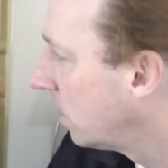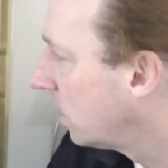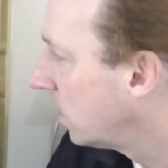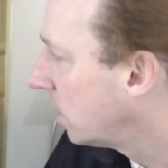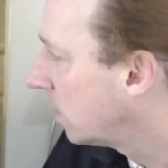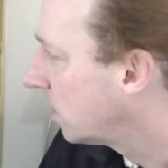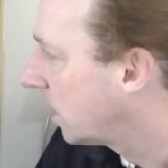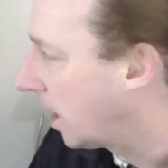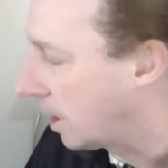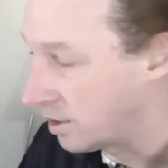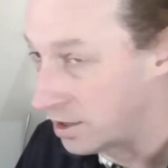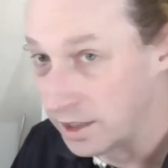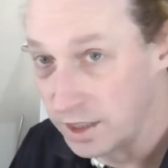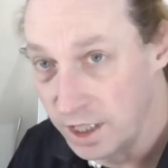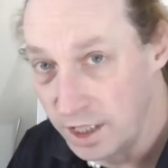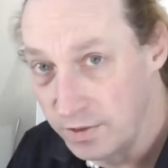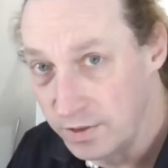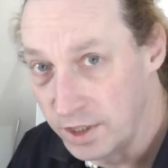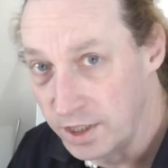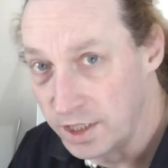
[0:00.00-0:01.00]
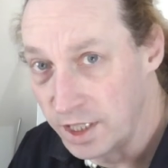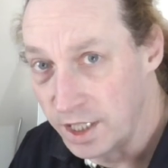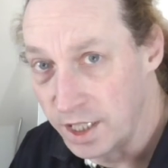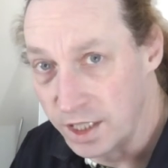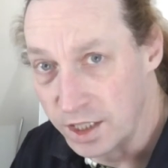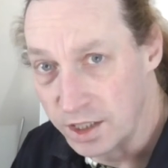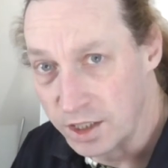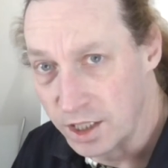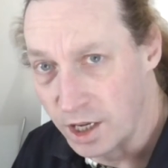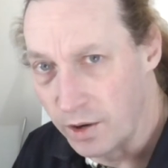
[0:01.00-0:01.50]
It says
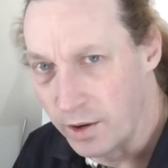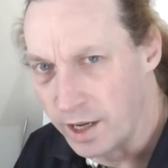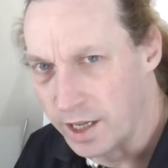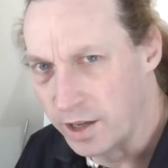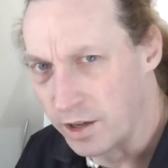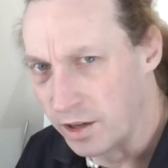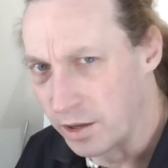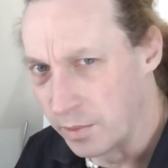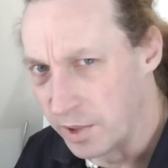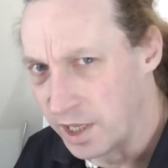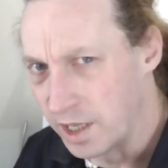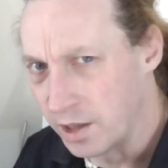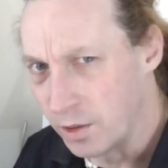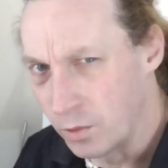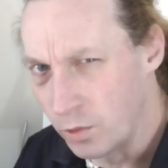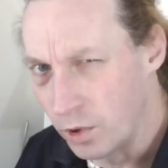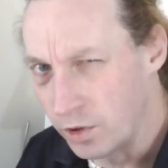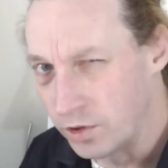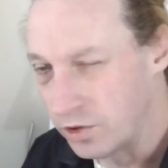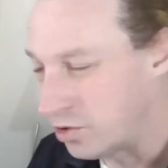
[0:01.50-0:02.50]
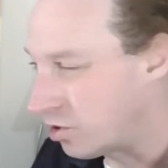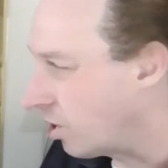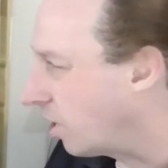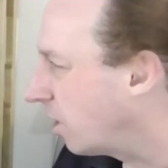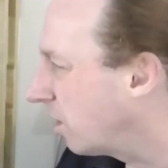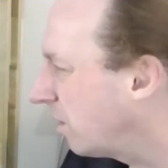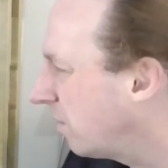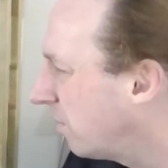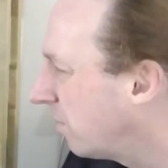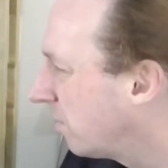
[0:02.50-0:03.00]
DVD, so hang on a minute.
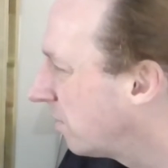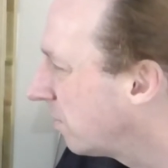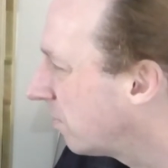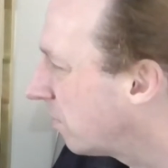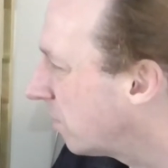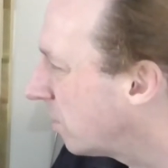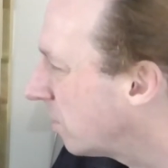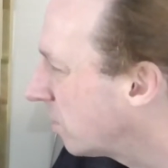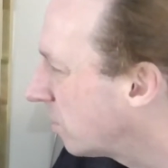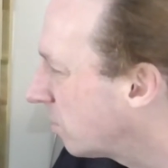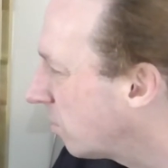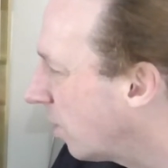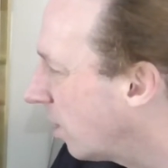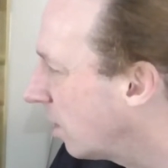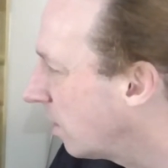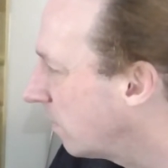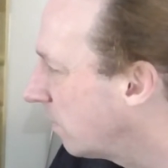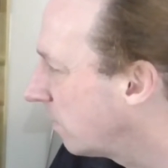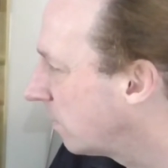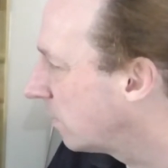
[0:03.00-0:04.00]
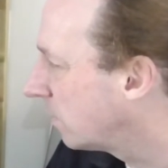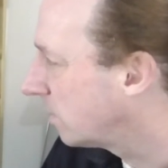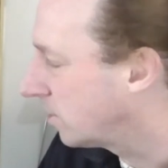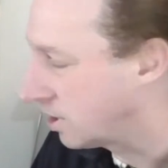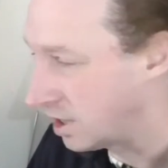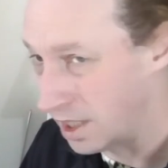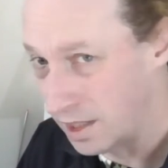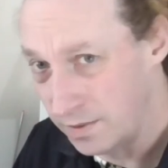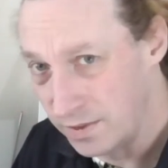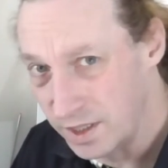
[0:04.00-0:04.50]
OneDrive, first drive,
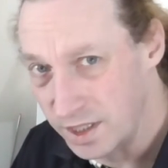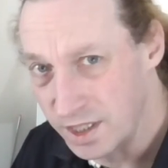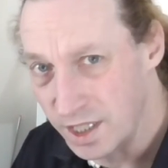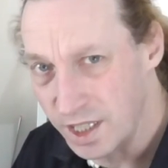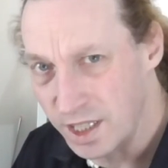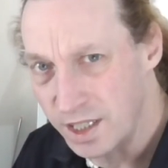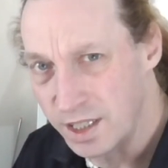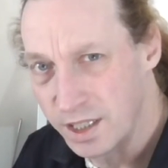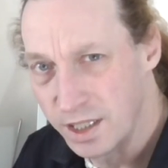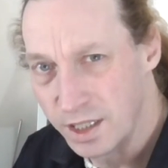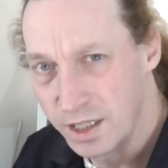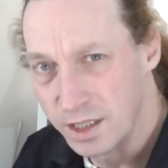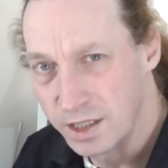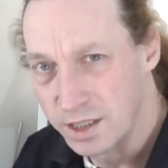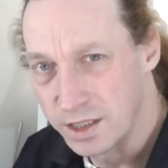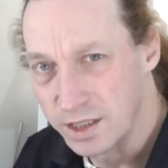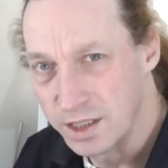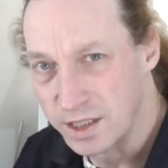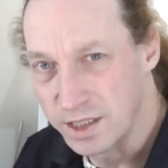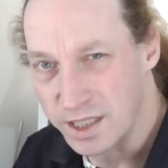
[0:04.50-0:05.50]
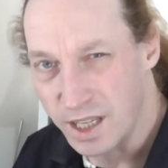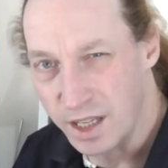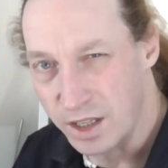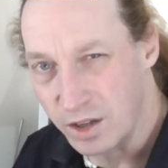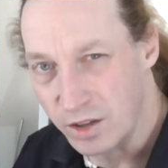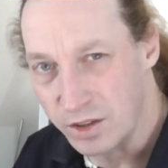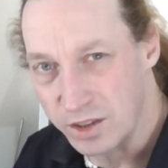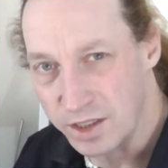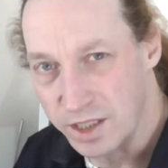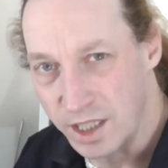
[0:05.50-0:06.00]
DVD. Is that
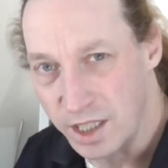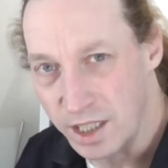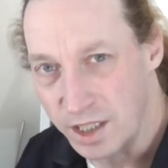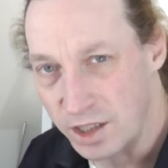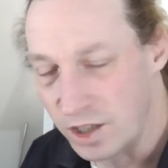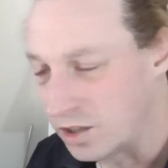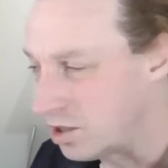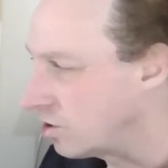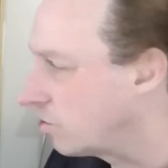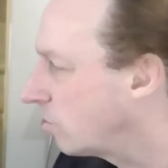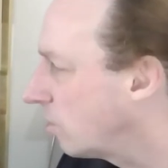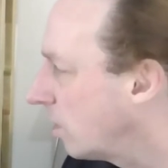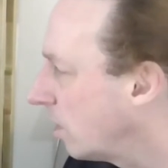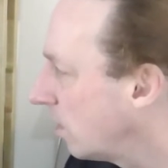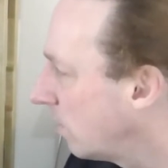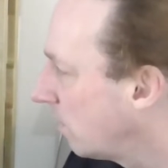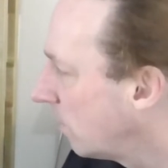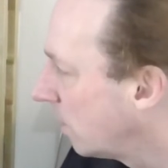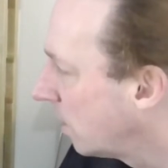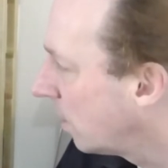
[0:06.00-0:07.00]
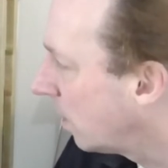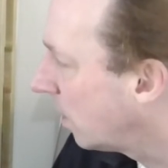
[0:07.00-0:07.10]
not seeing the other drive?